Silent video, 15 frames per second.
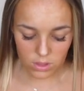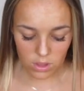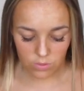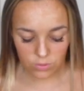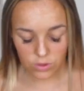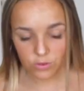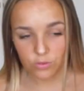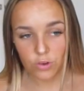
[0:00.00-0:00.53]

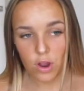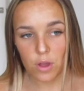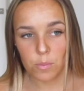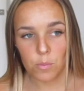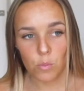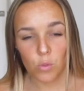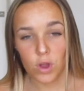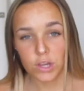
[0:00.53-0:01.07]
If you're
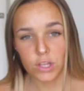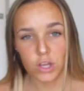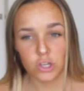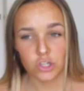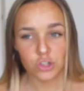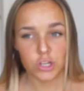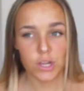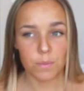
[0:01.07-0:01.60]
from one
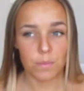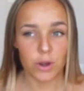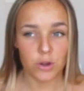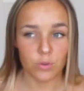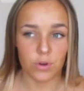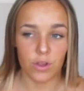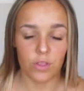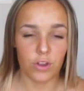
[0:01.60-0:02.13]
country compared
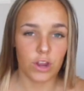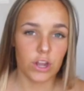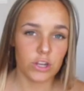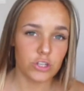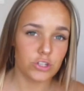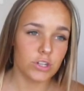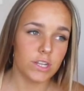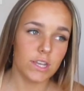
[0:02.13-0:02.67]
to another
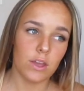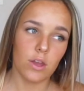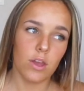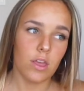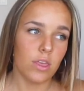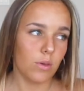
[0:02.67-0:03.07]
country,